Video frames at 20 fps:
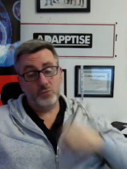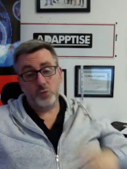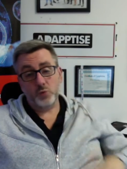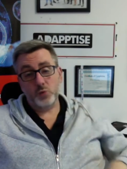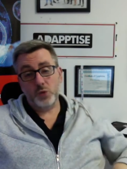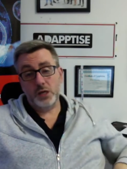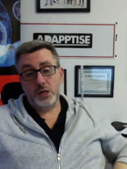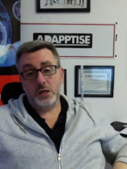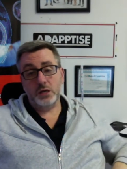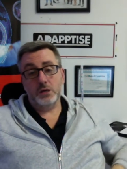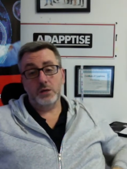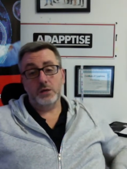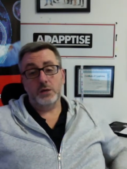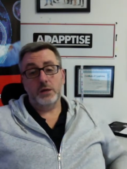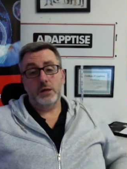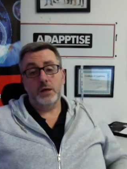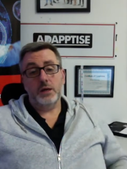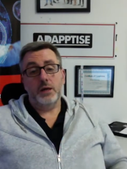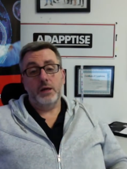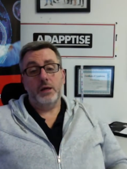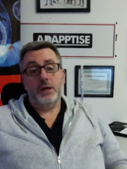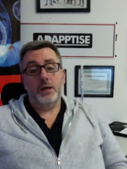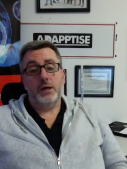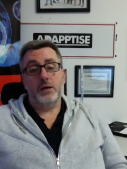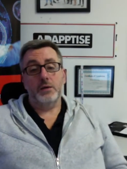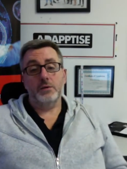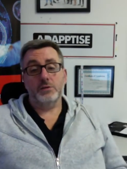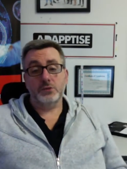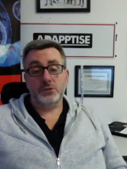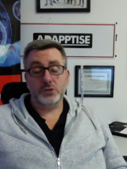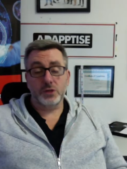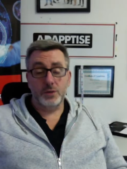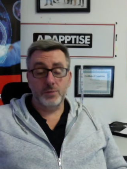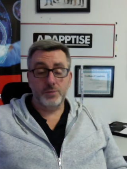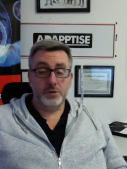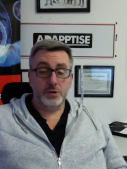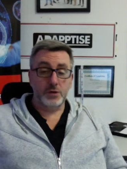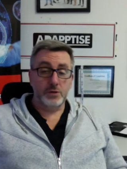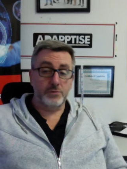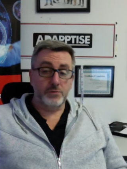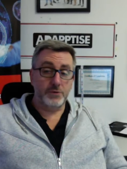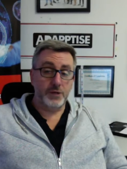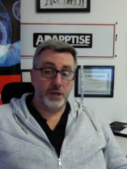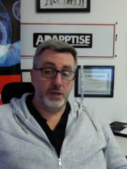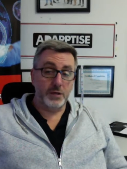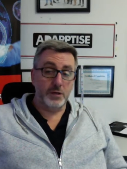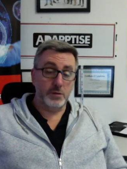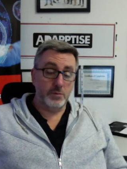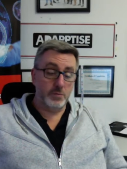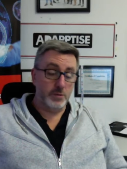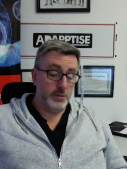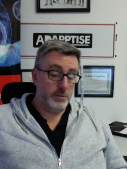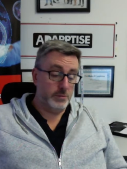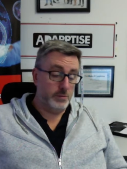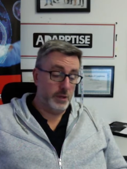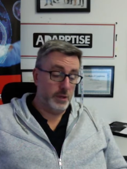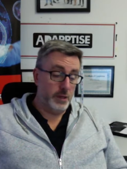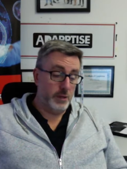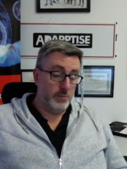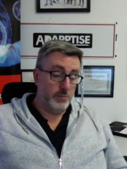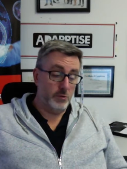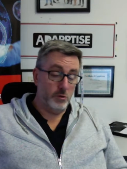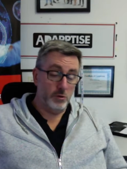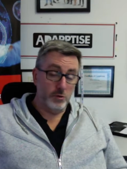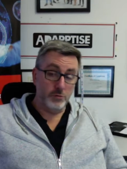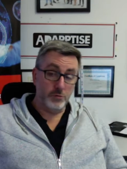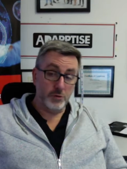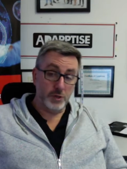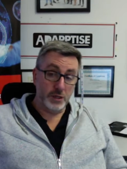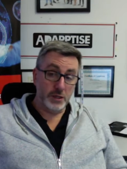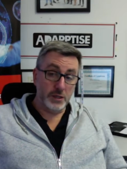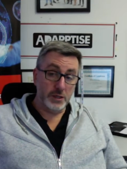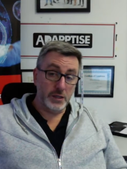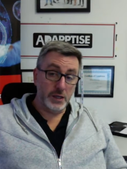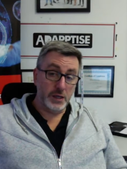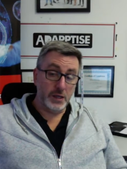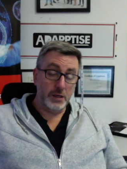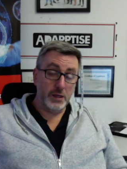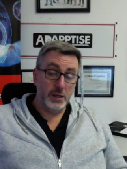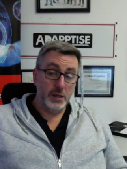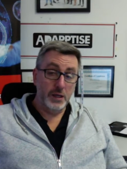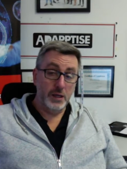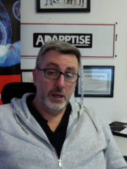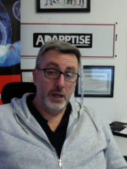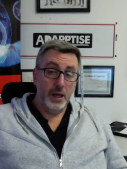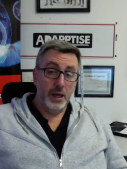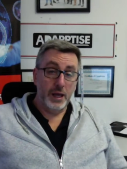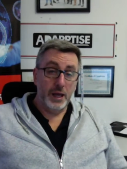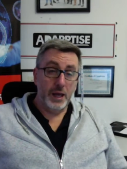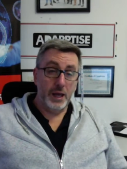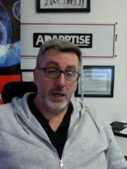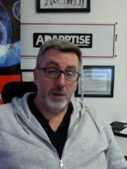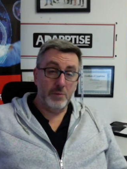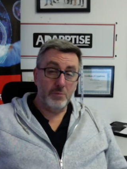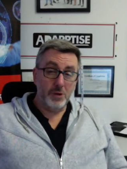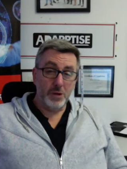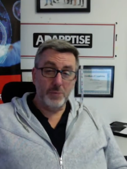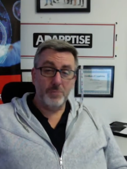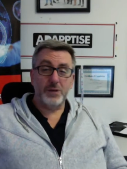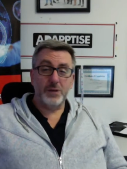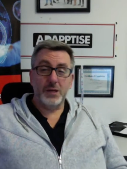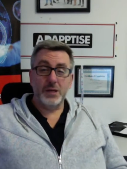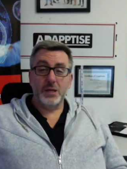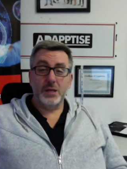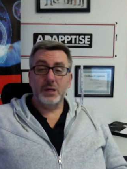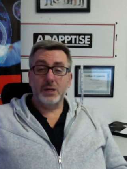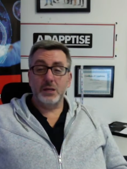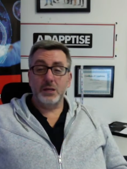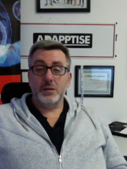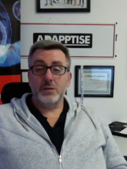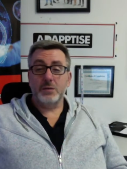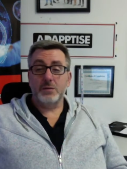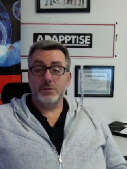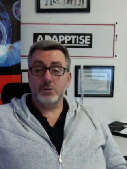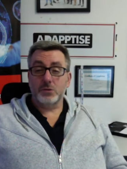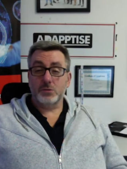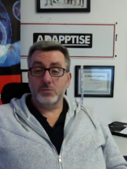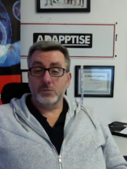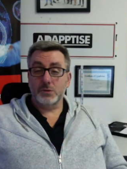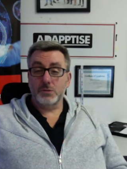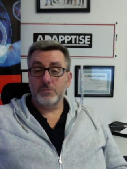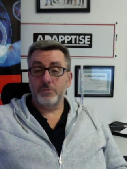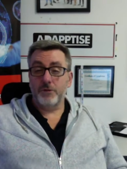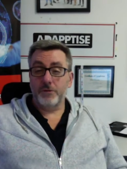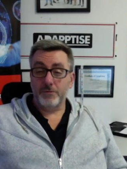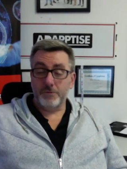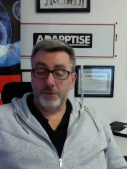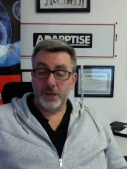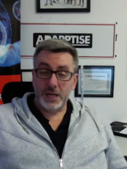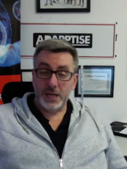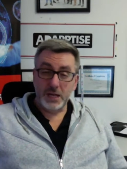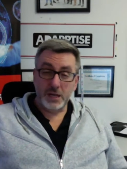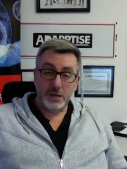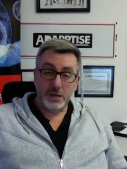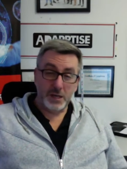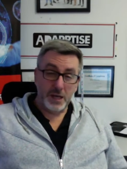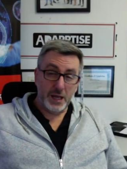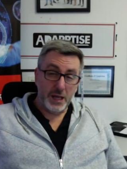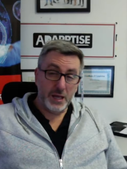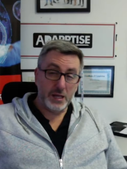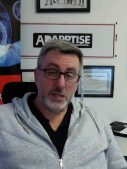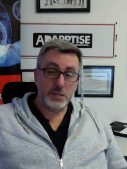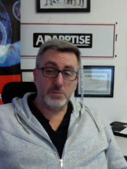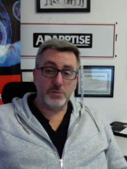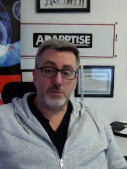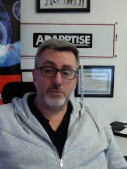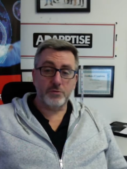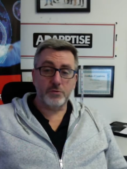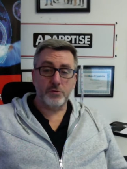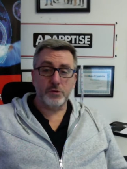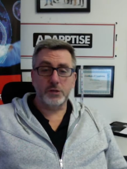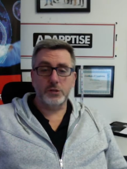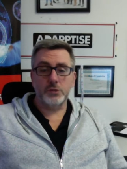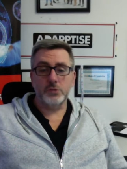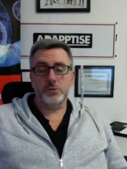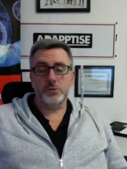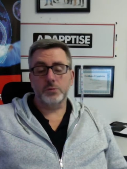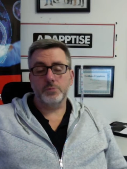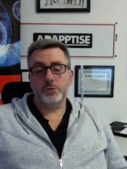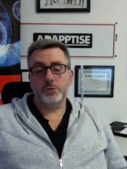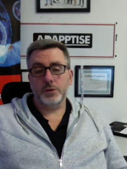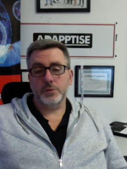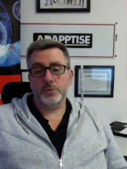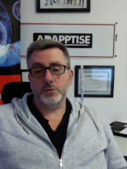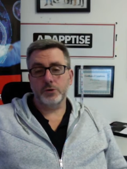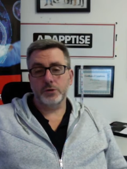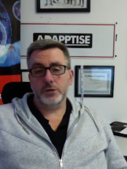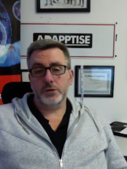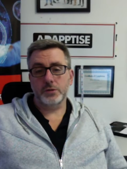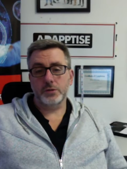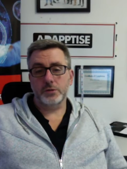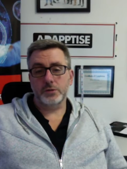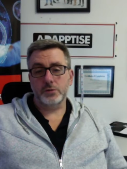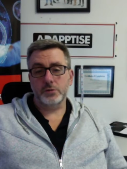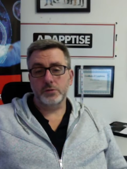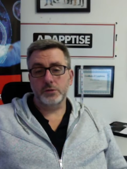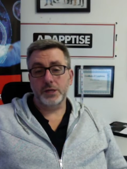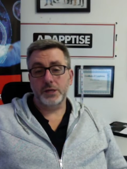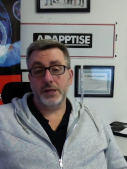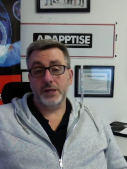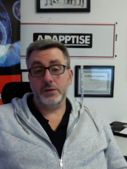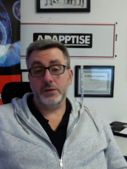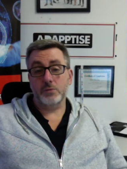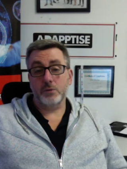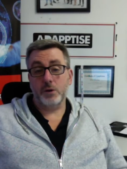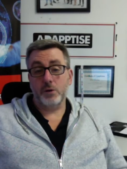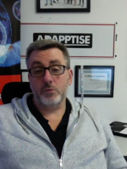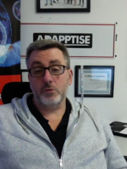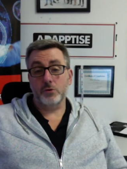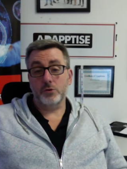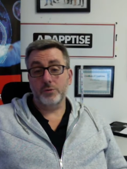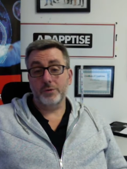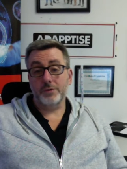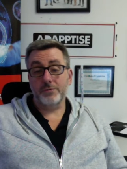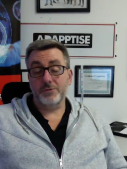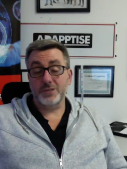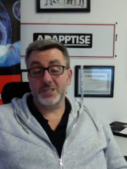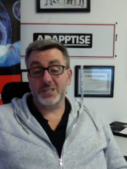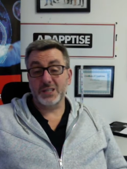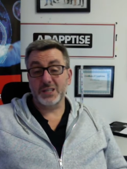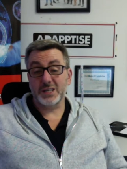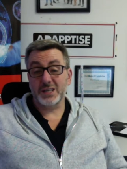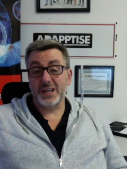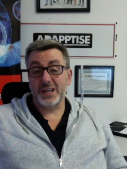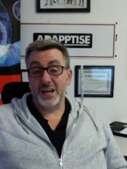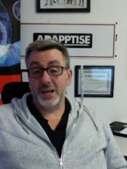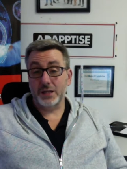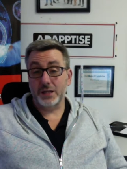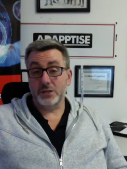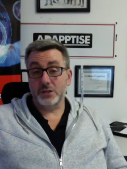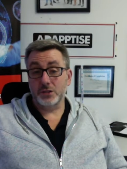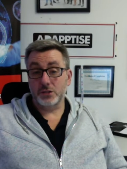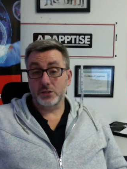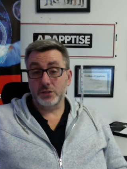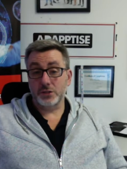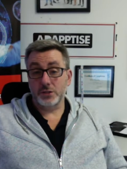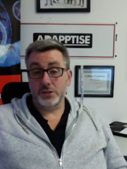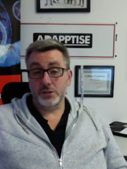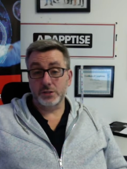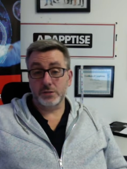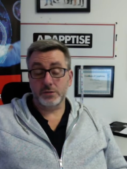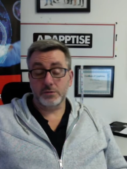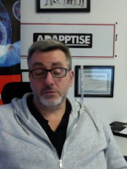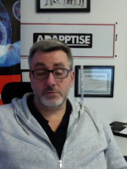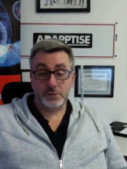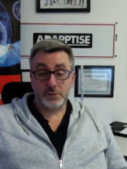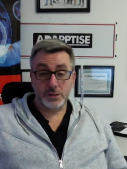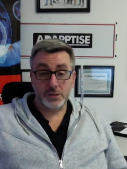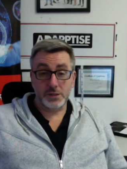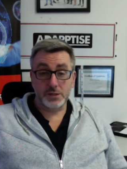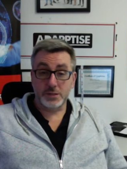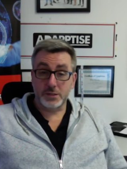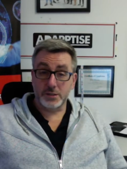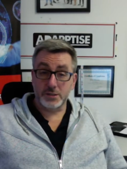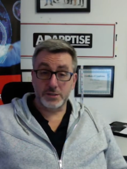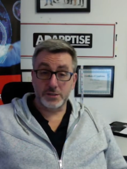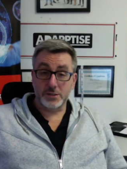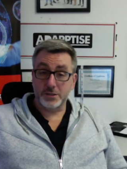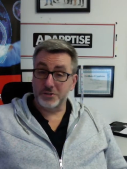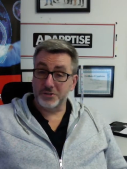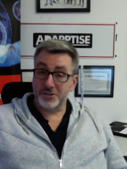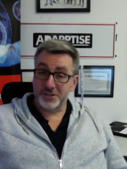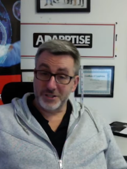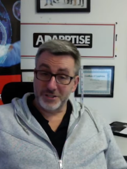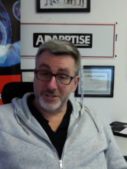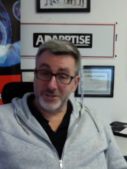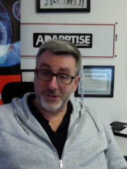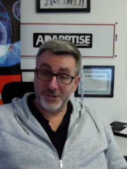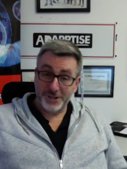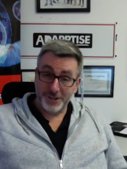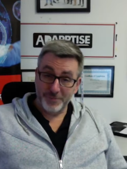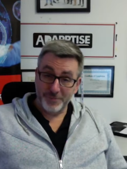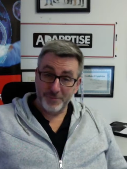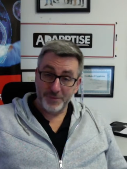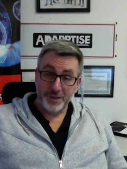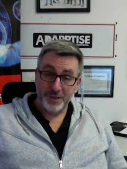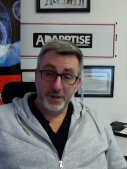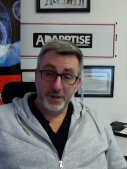week. So keep an eye out for that, and I'll be notifying you of that. It might be 15 days before I do it, but I'm going to take what we're doing physically and digitize it, because it is Digitize a Die.